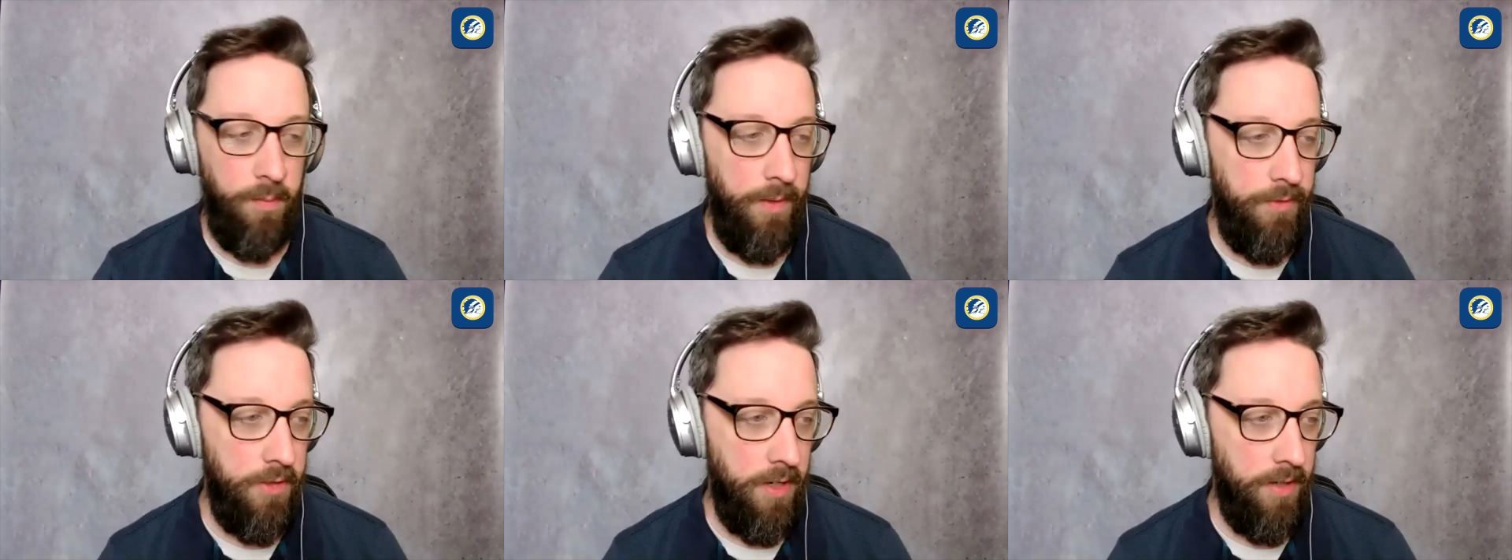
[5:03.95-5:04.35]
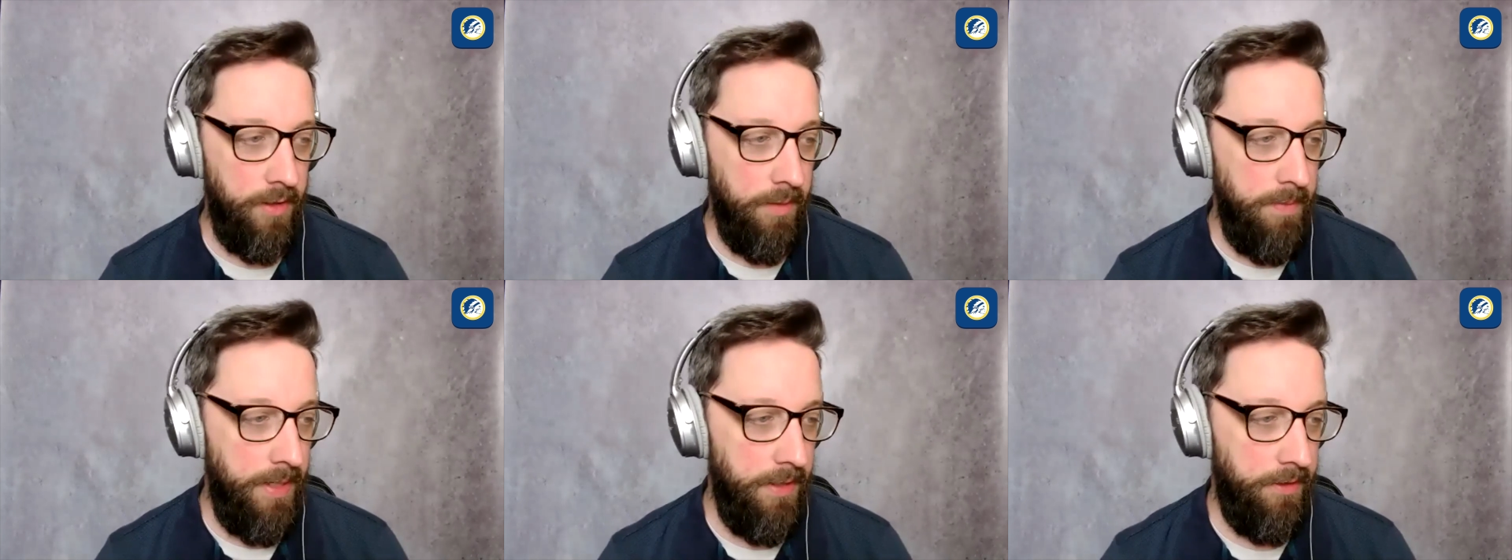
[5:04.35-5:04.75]
We've
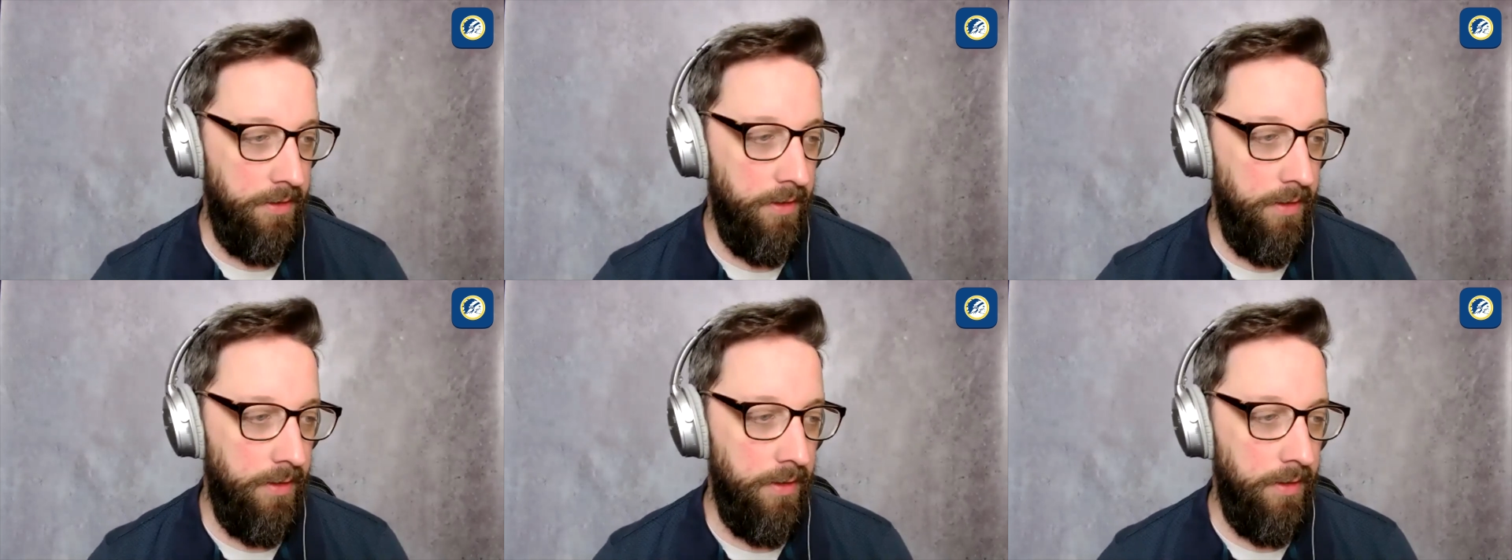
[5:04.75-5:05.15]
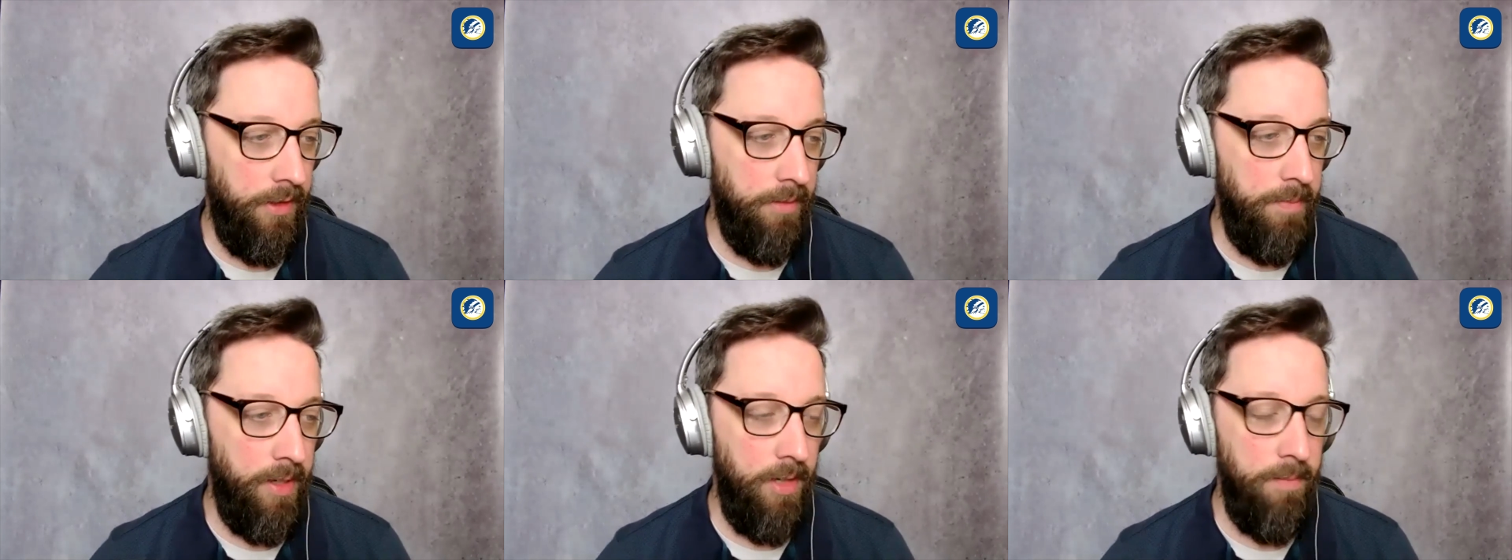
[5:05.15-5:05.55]
talked about the
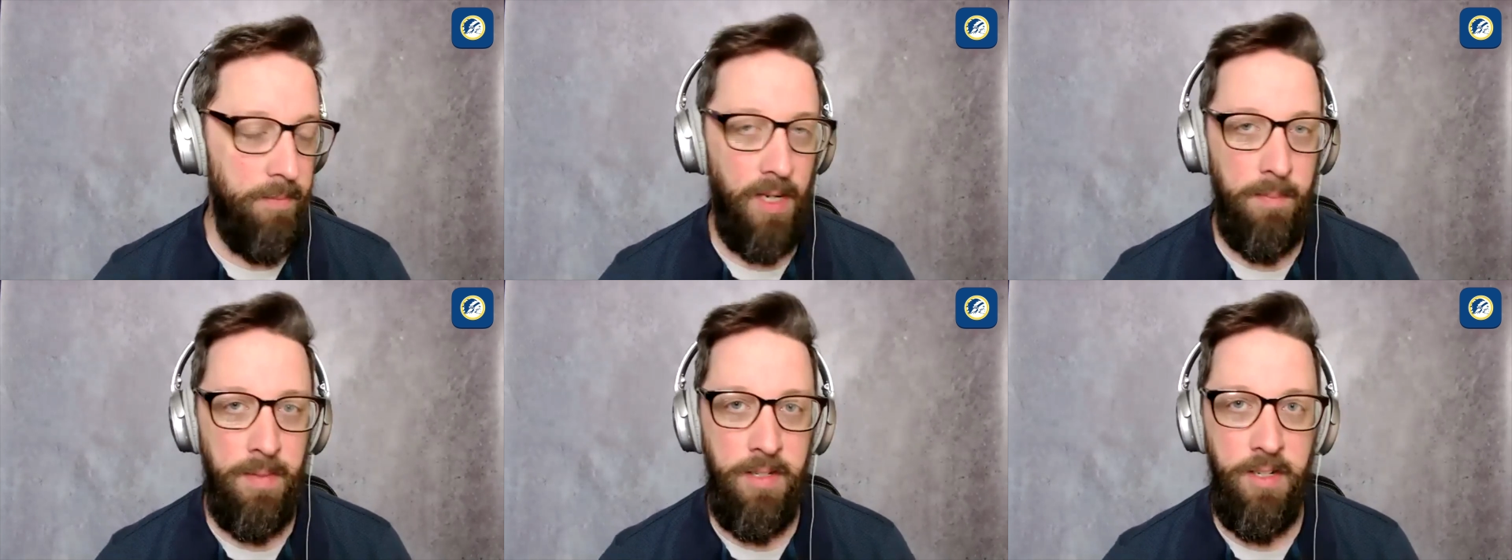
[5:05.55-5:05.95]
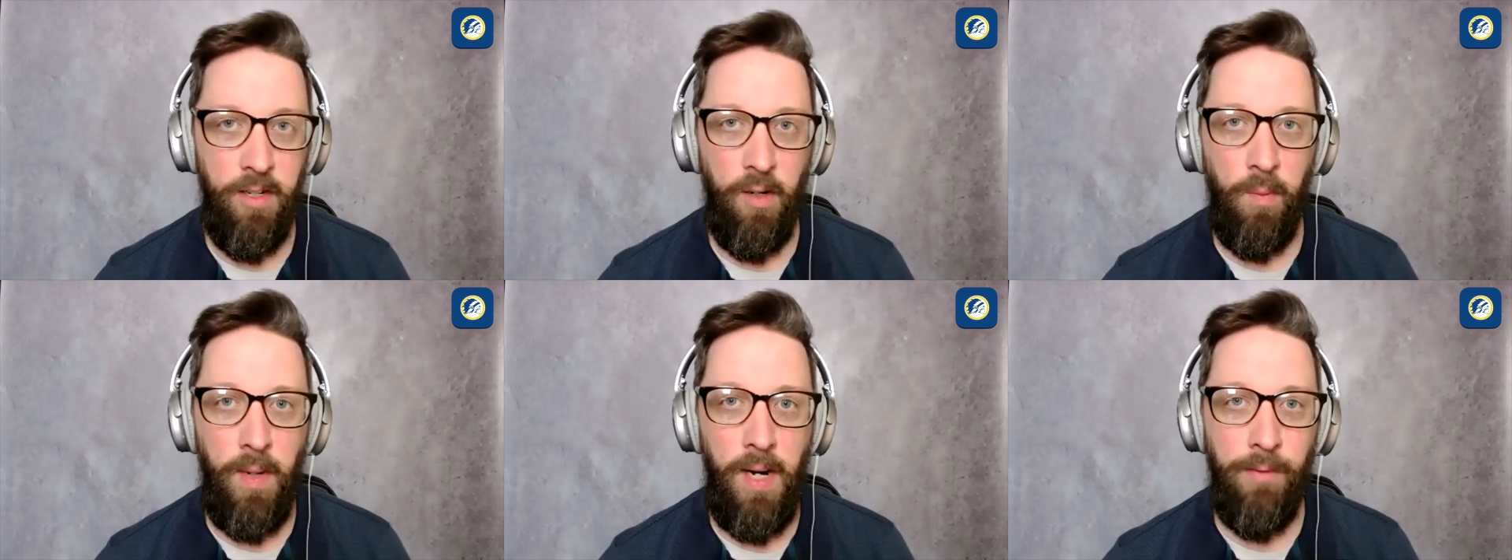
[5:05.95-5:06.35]
Mariemont
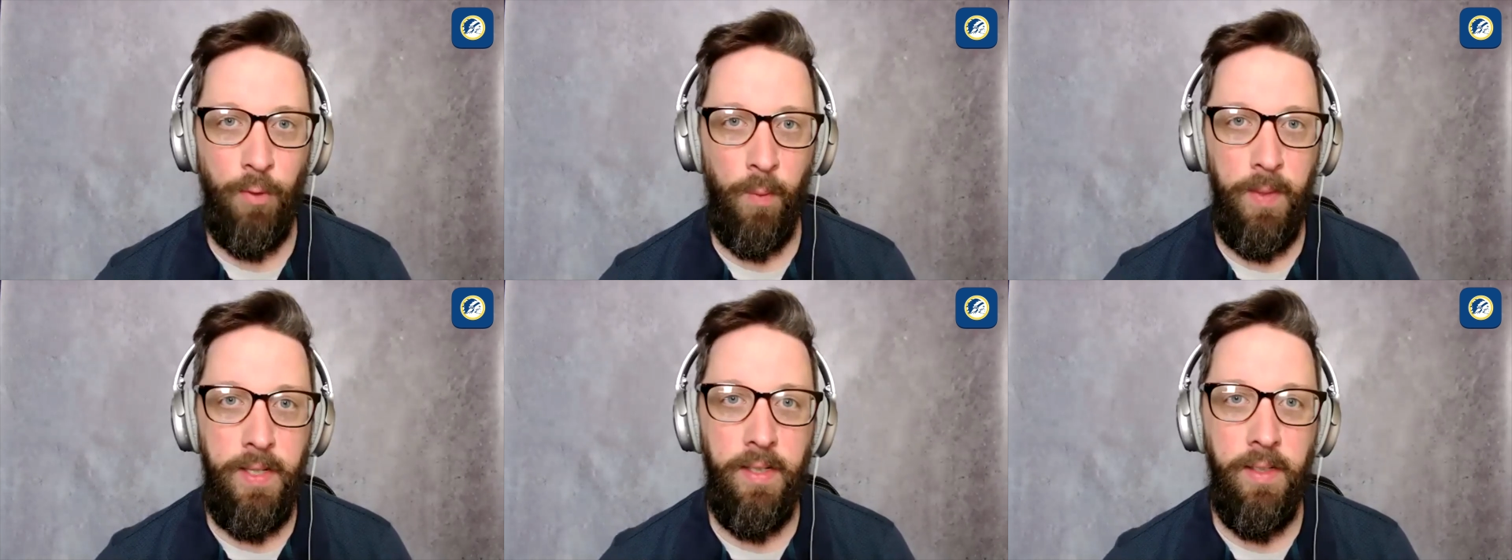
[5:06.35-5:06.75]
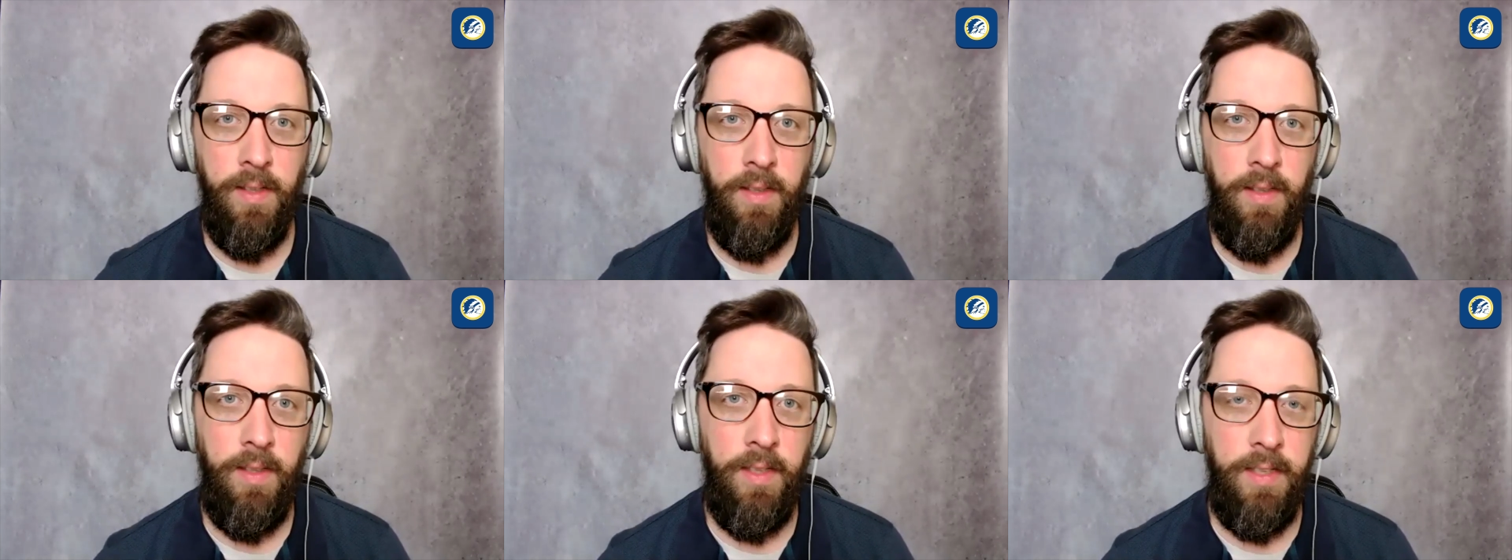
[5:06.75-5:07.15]
Madeira rivalry
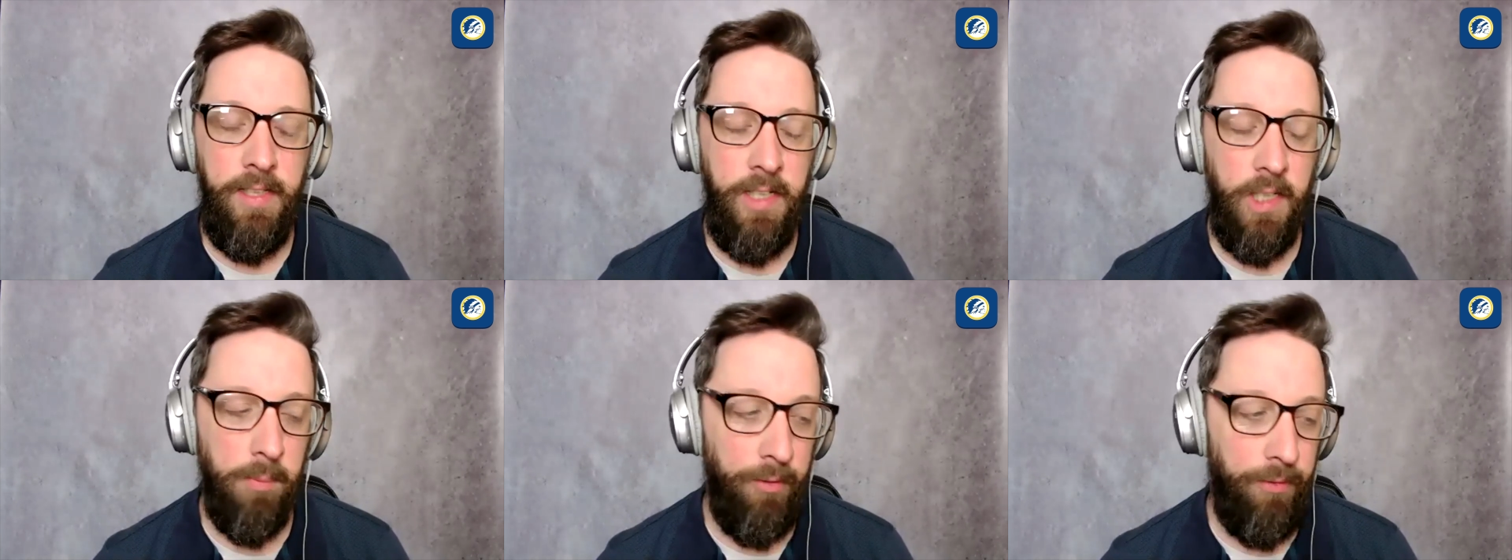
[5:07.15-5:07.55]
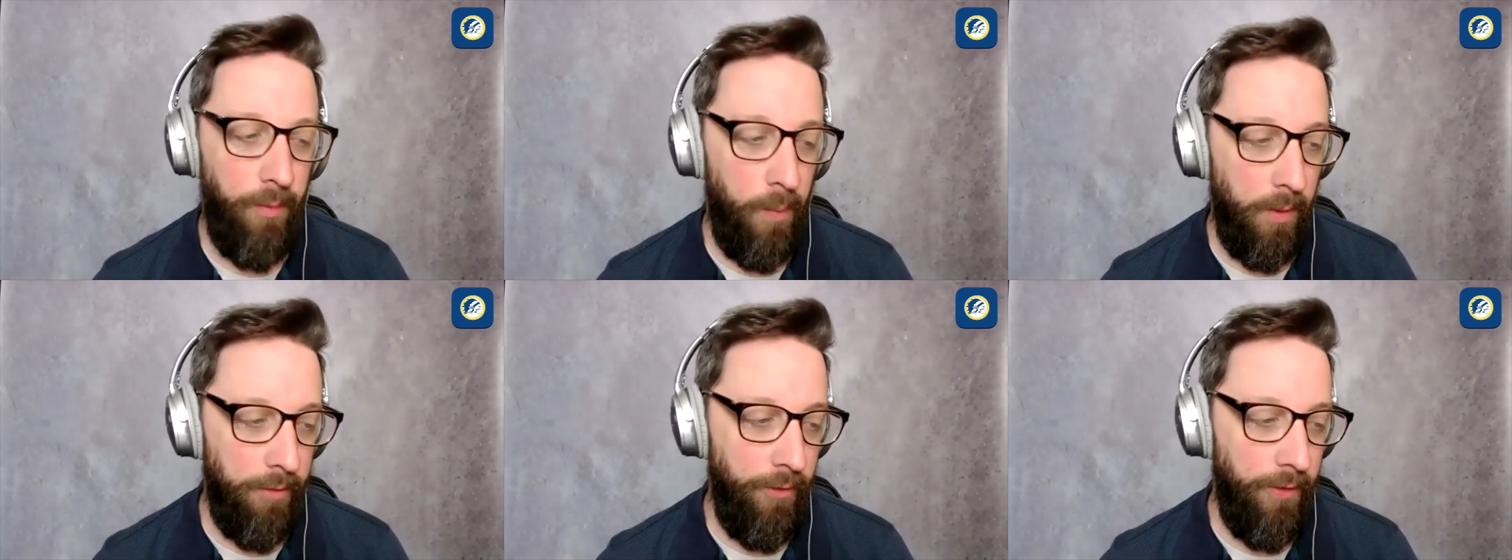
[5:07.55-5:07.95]
here before.